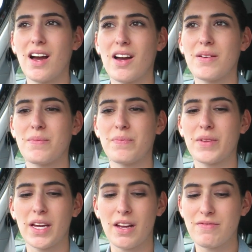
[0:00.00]
um,
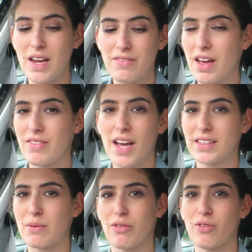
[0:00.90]
and I've never ever
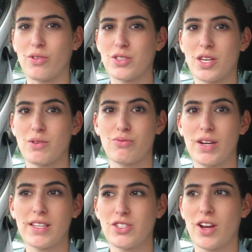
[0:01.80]
had that before, so it's
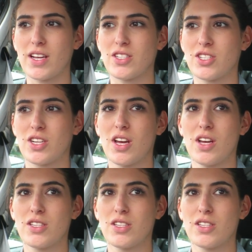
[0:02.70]
really strange.